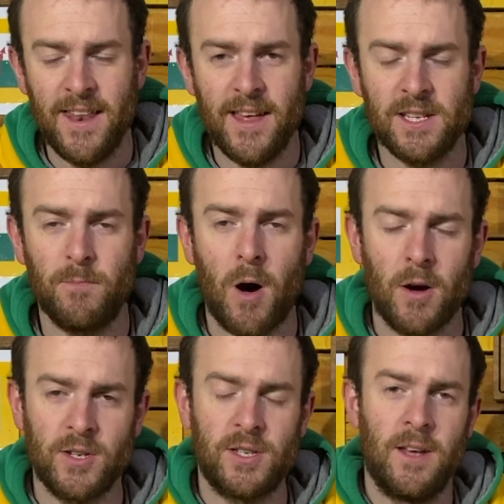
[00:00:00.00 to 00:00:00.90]
this
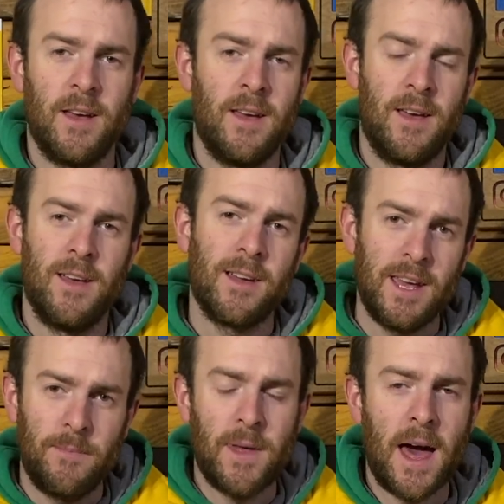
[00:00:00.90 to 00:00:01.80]
box.
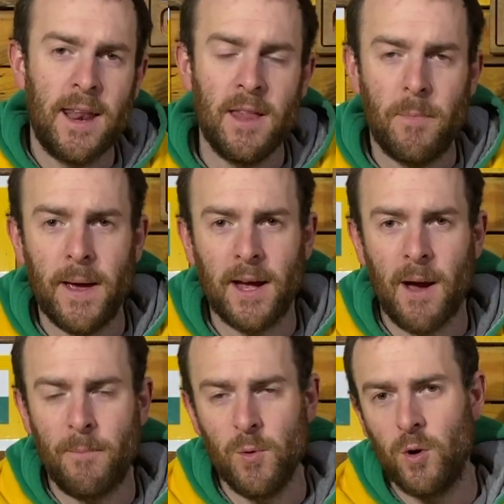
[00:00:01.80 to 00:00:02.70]
Keep that in the
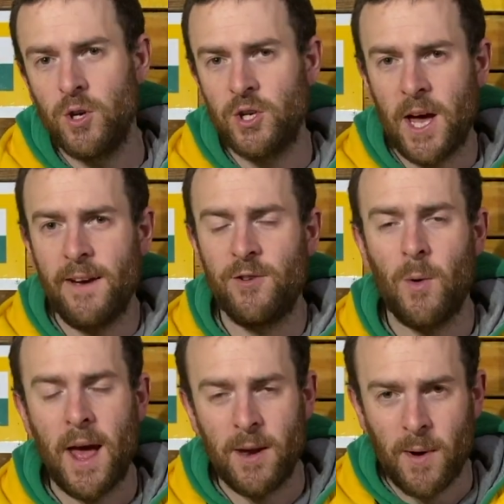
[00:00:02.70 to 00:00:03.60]
pickup. You can drive
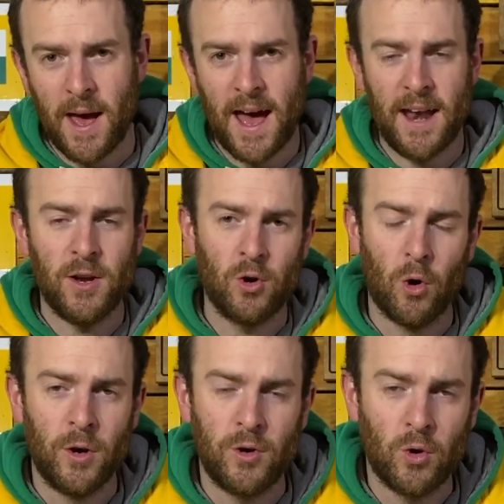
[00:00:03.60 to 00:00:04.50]
to anywhere and you're
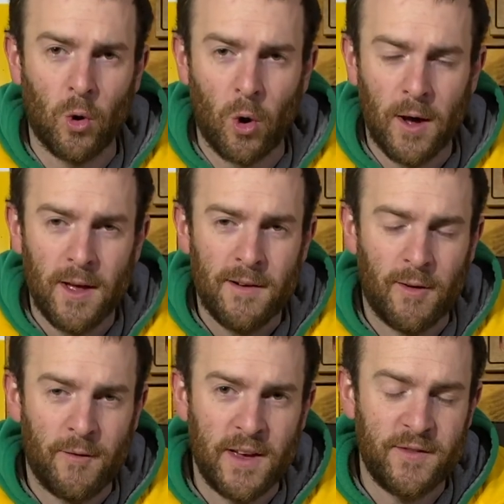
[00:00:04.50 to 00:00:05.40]
good to go
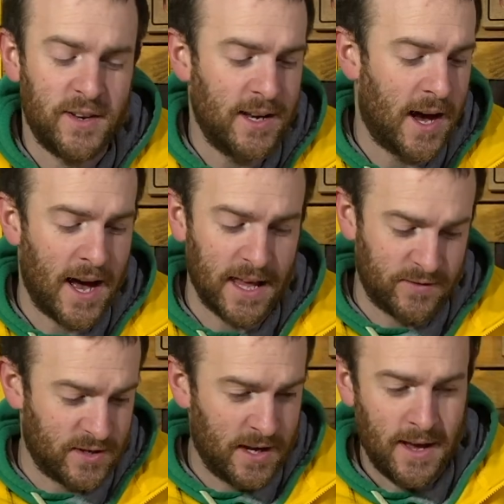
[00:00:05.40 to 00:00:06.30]
for 15
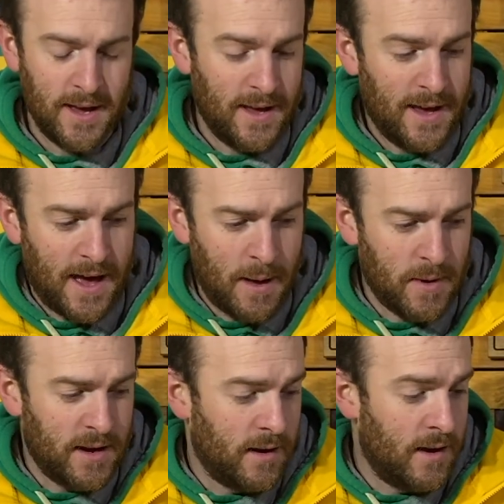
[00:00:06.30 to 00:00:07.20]
hives. I
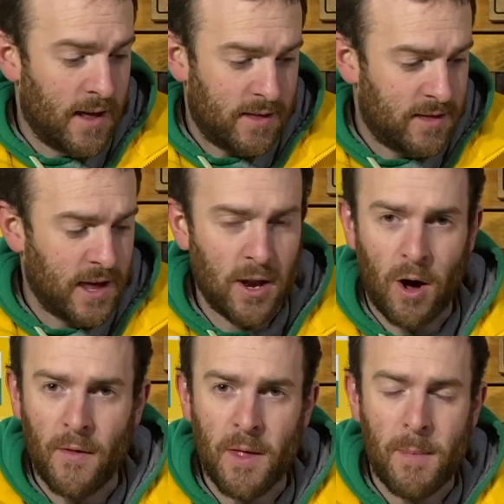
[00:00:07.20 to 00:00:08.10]
mean, nothing
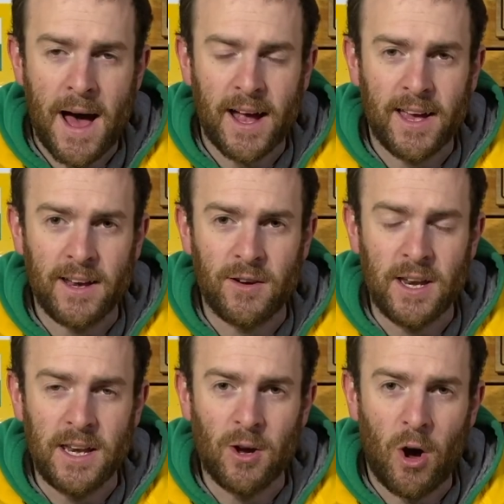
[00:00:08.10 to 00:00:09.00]
on the market
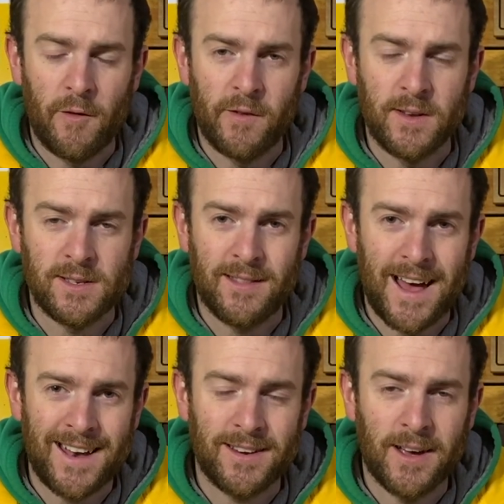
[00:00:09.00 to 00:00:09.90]
really offers
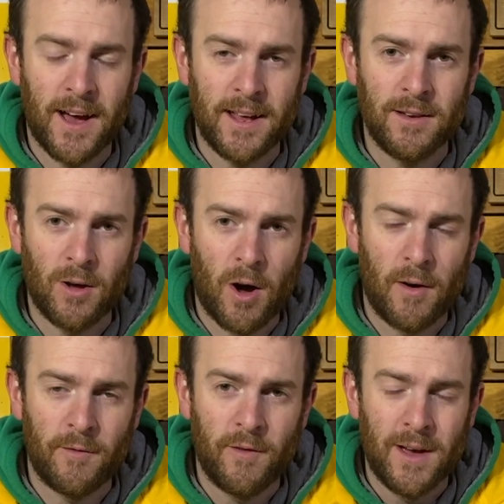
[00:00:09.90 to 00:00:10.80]
that kind
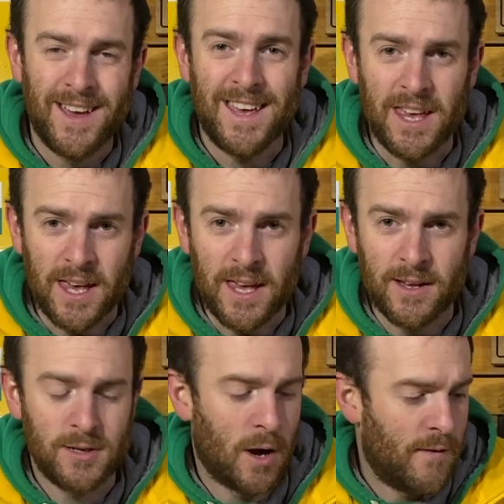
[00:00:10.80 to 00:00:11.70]
of
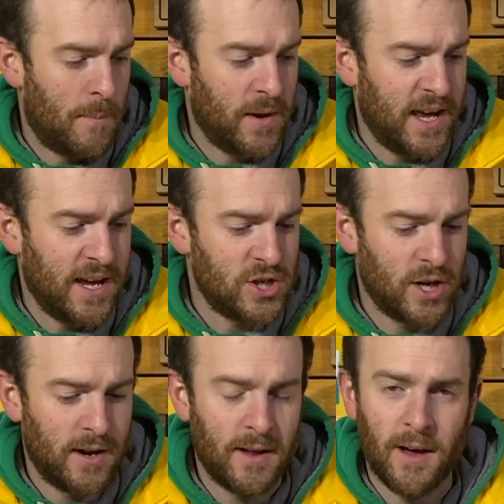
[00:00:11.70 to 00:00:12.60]
ease of
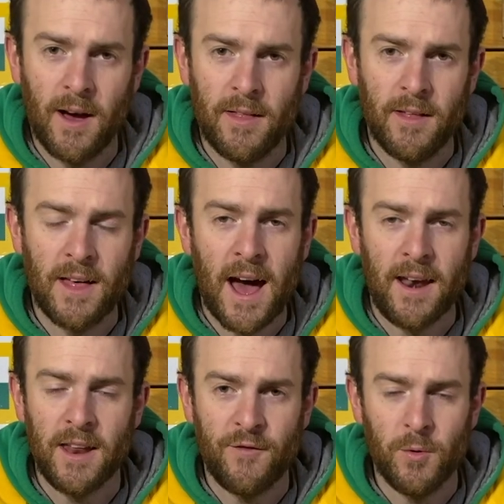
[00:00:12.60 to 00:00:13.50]
application other
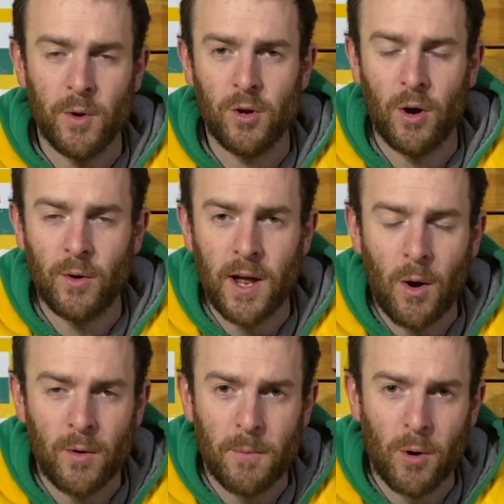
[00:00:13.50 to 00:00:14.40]
than if you were to go
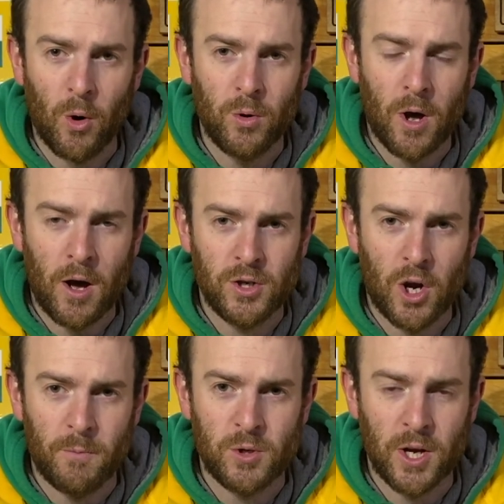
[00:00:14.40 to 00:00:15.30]
down a blowtorch
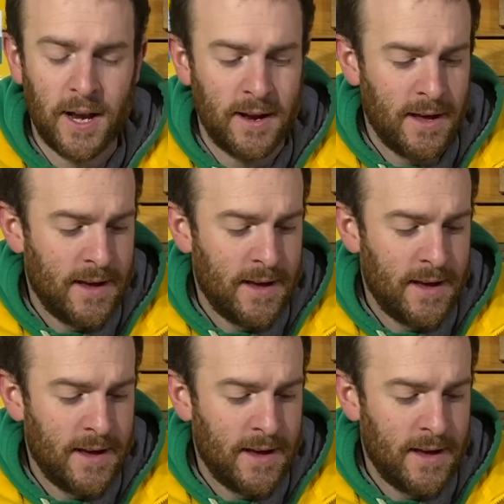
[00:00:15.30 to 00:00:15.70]
option.